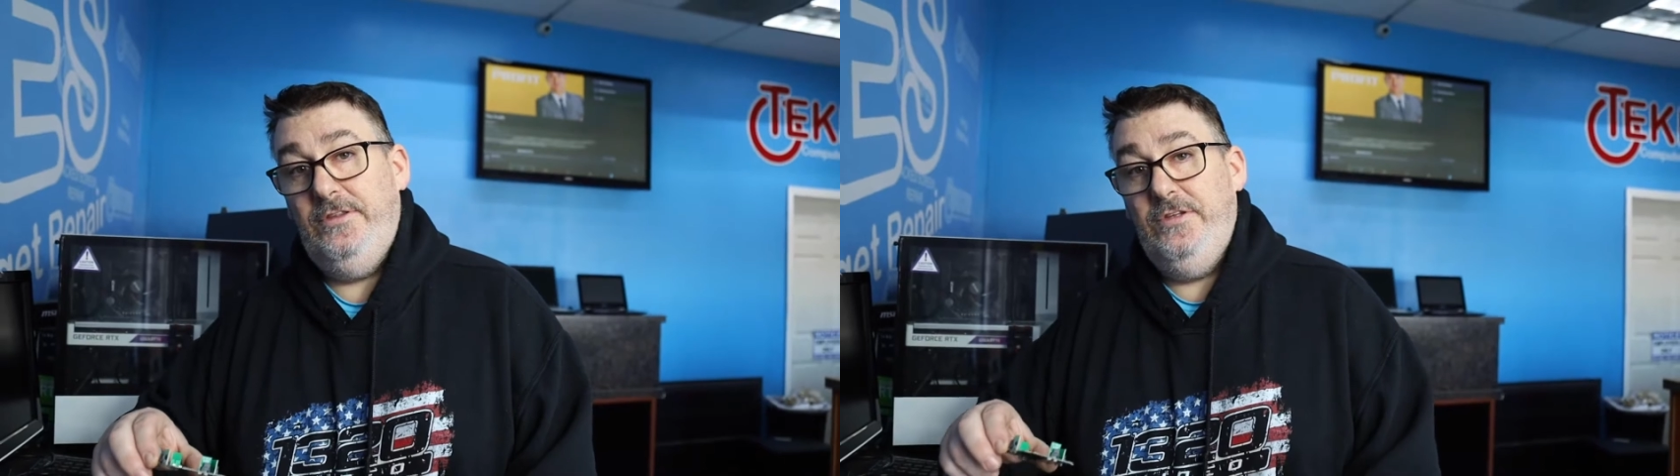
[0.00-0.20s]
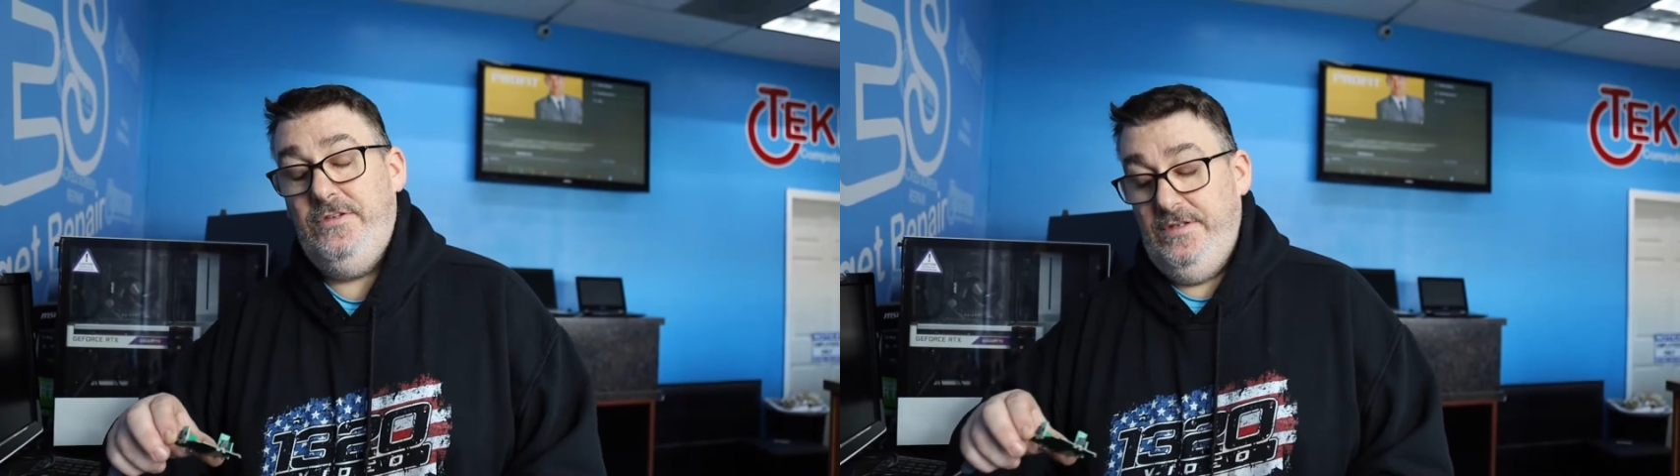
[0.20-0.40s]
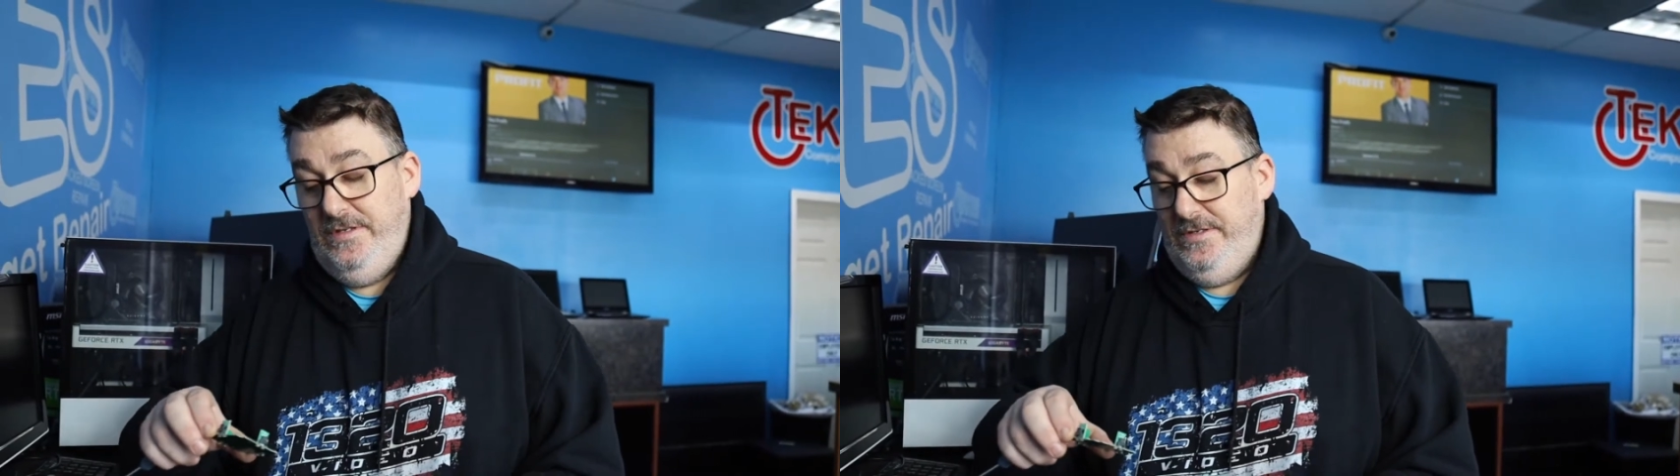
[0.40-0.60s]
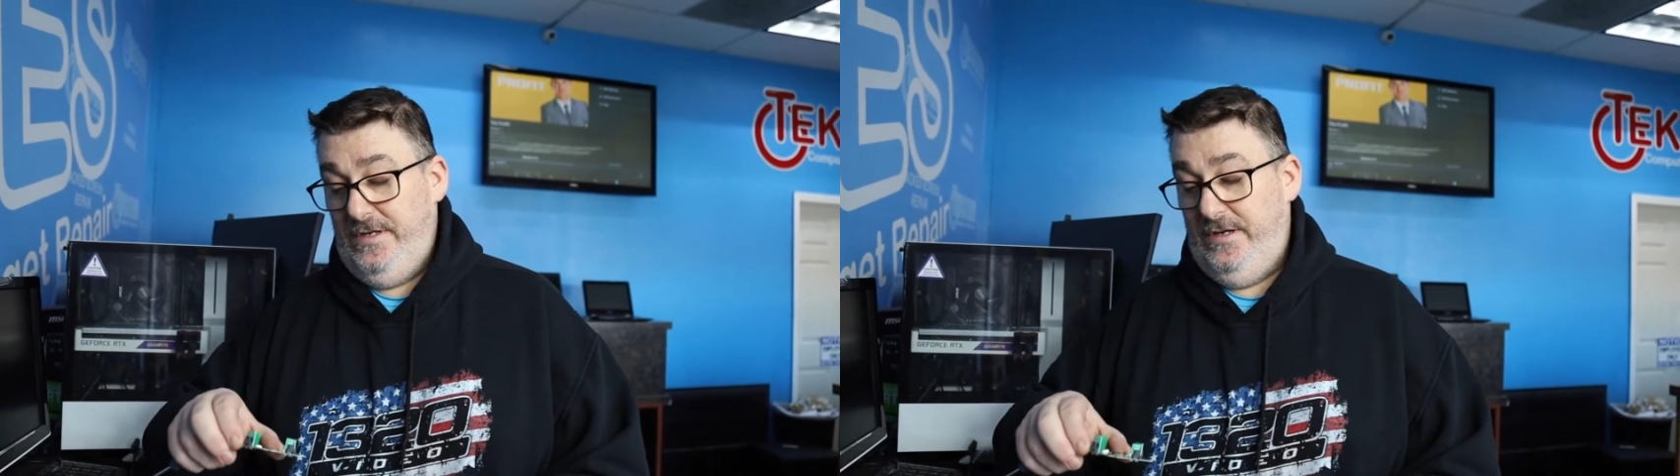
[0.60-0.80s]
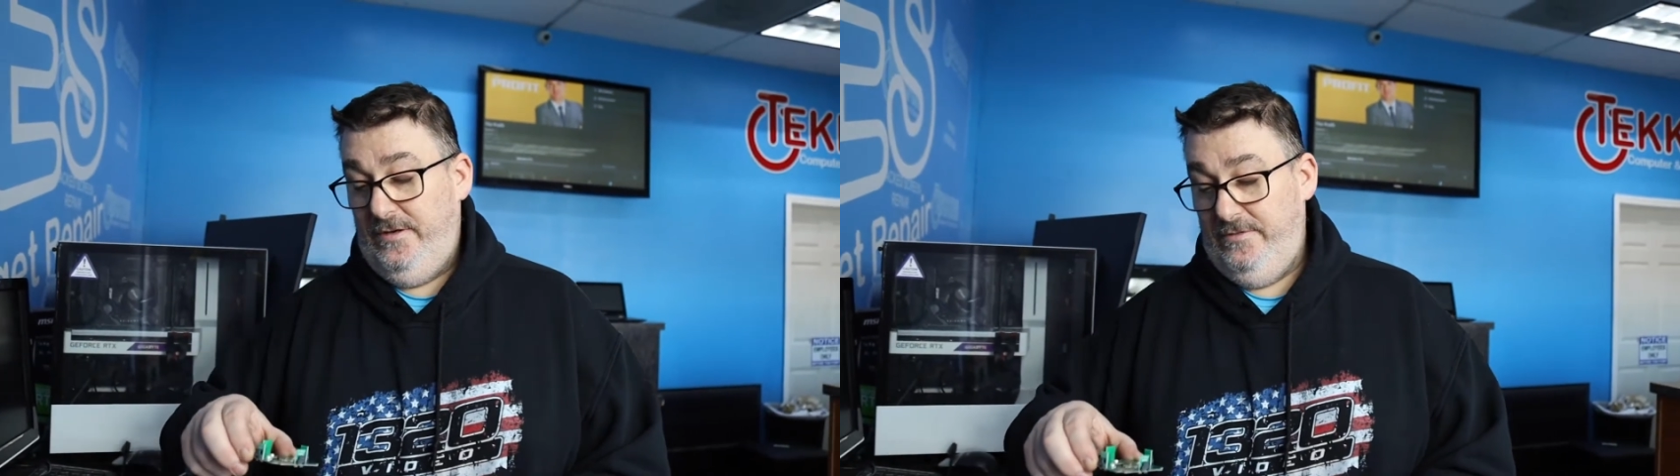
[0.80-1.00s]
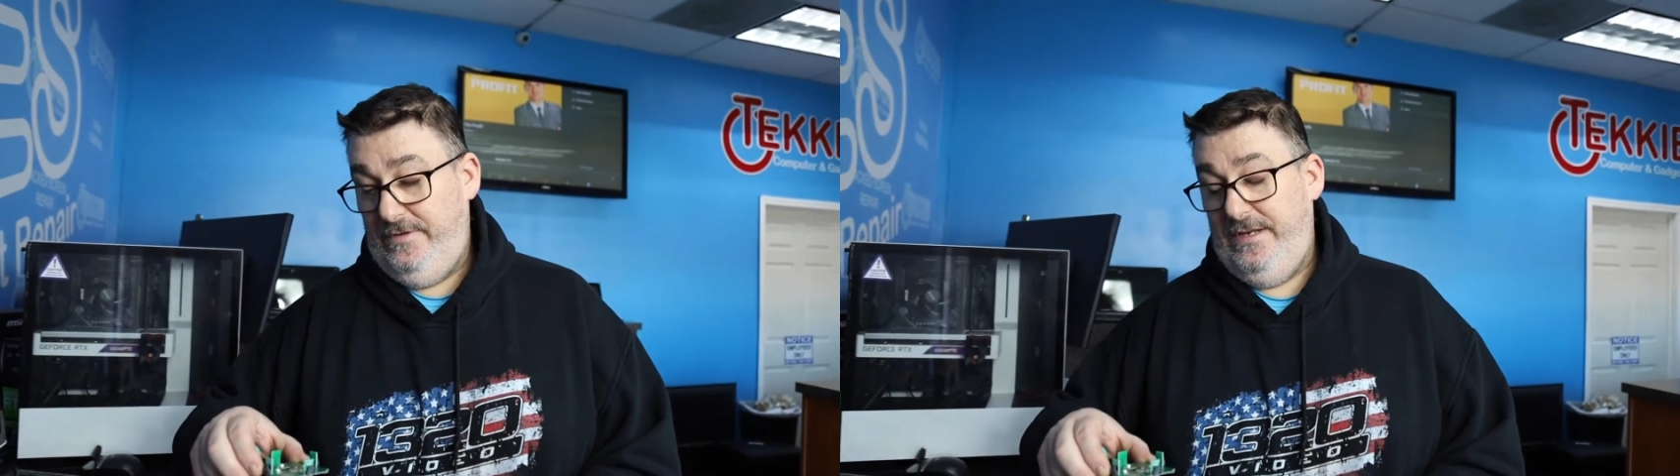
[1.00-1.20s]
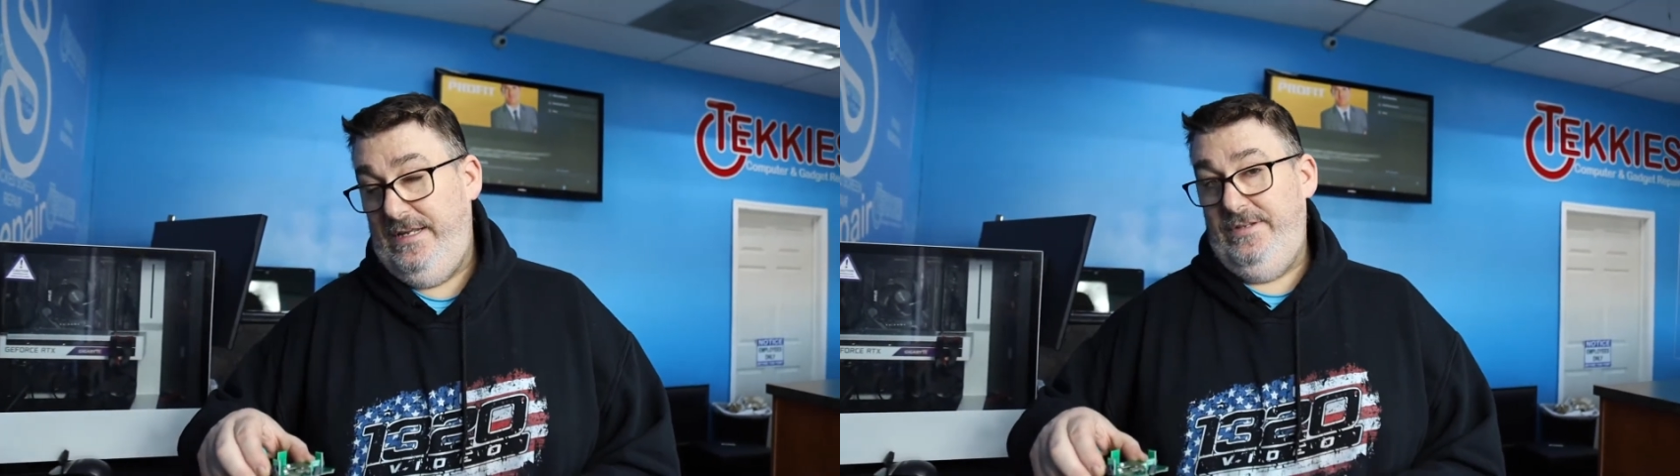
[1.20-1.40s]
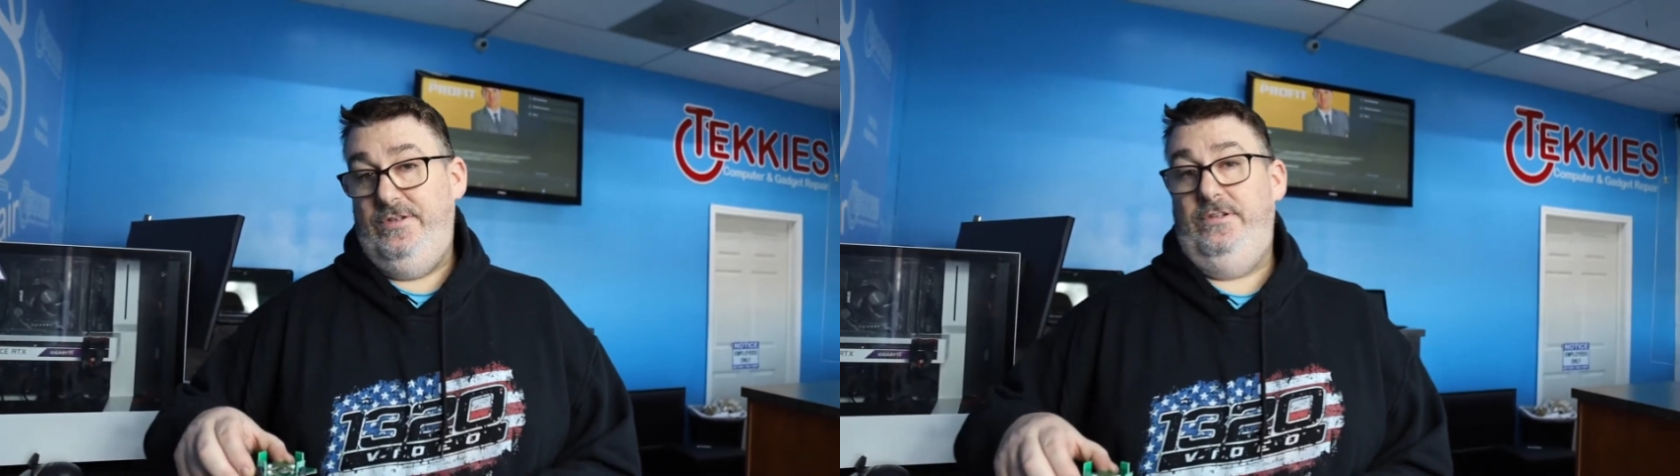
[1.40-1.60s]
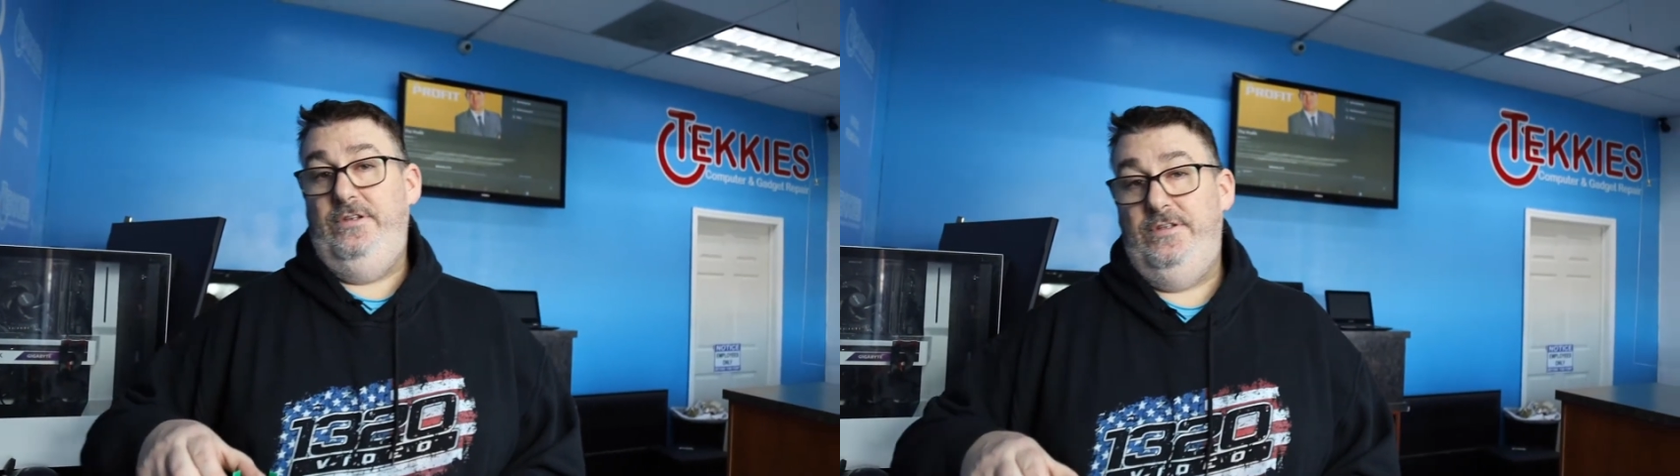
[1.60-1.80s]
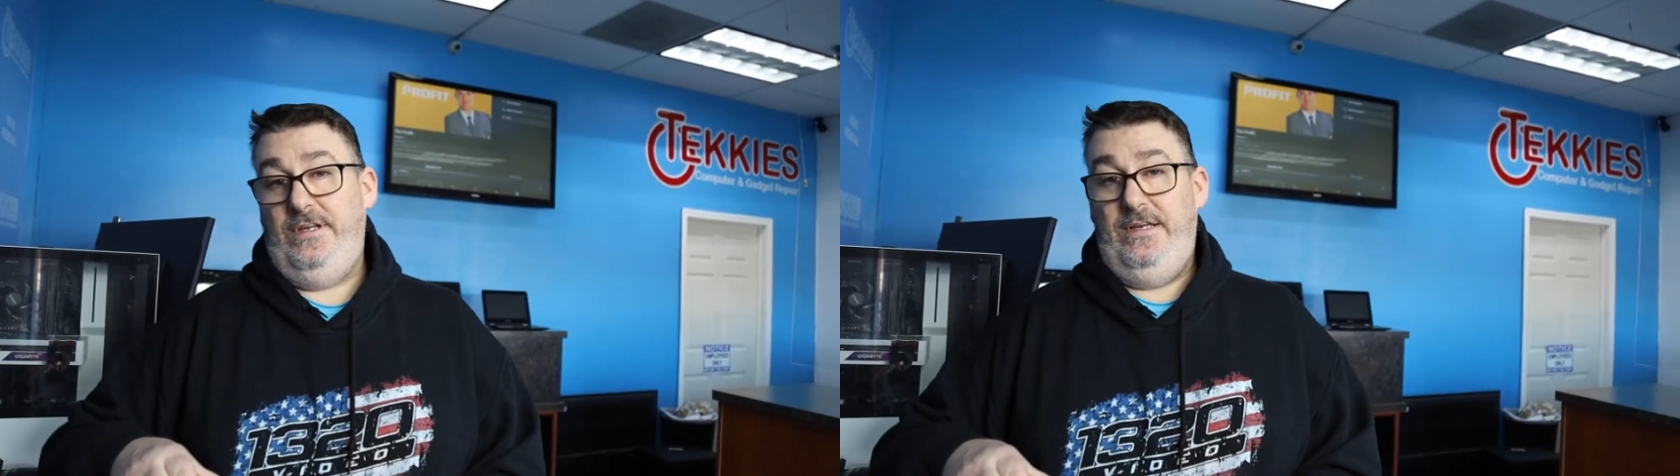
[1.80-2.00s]
that this is fantastically
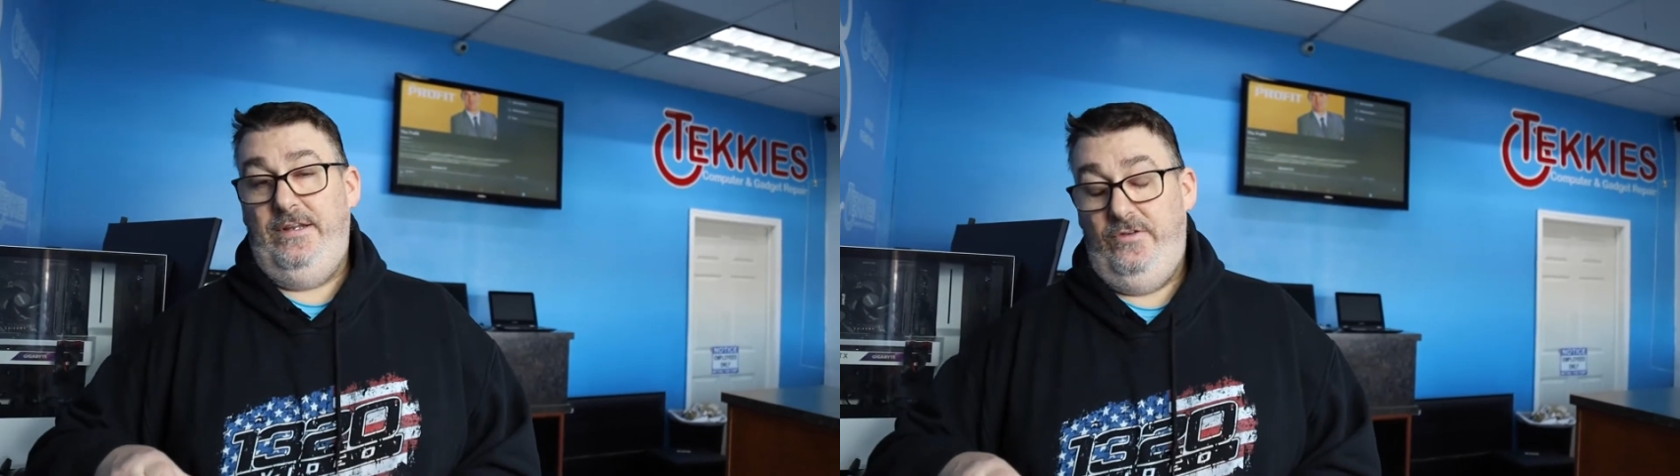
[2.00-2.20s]
designed.